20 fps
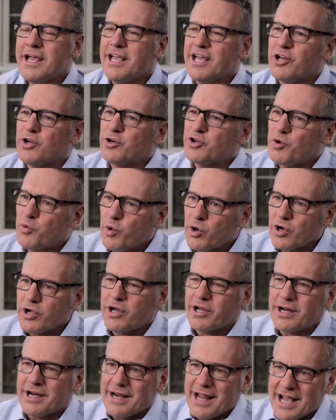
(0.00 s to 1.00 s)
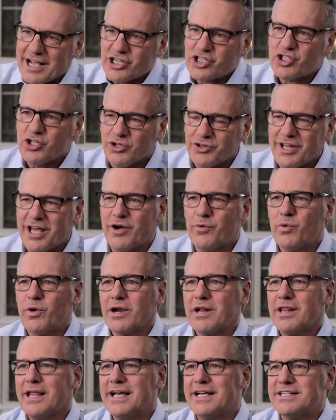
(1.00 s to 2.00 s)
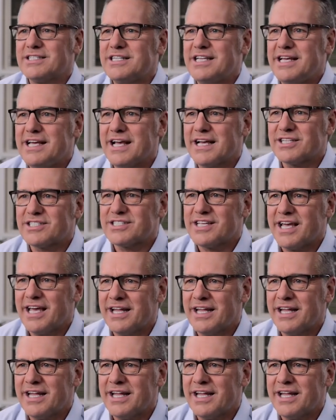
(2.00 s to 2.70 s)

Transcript: you know, to work on a national network like T S